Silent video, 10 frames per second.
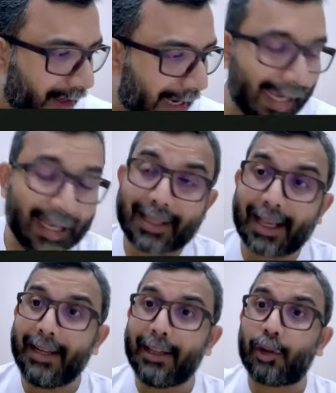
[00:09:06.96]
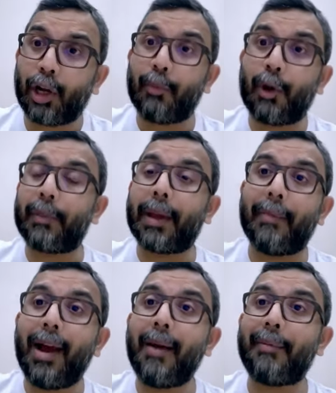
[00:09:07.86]
I suddenly thought about my
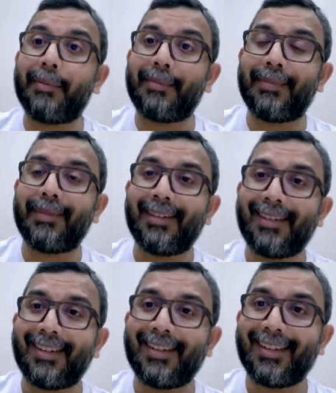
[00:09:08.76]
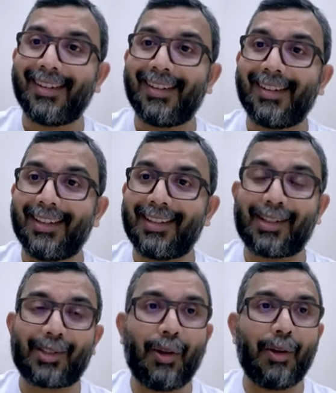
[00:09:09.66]
mom. It's a
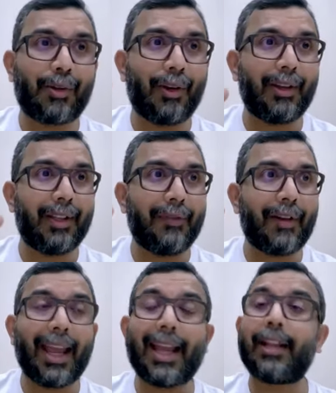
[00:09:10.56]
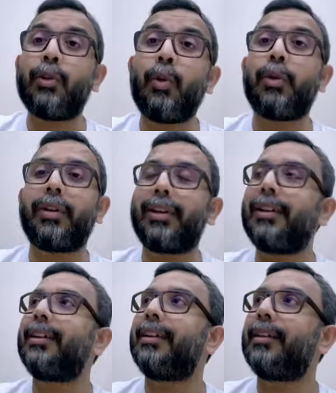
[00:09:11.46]
song called If I Had Known
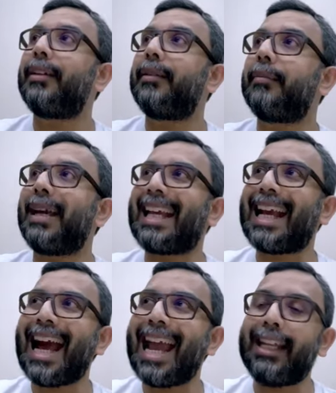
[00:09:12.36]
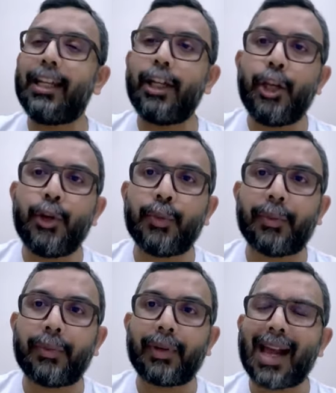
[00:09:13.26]
by Kyle
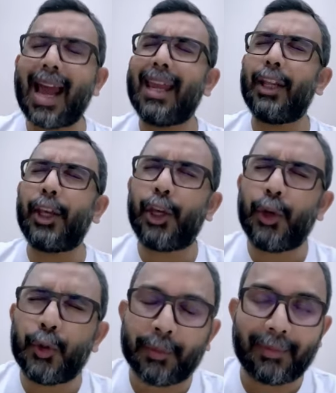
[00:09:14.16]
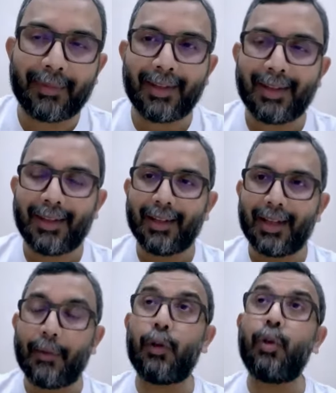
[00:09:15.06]
Hume,
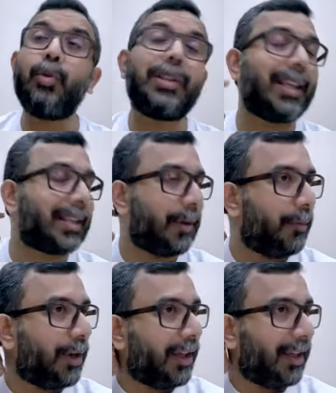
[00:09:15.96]
about losing somebody.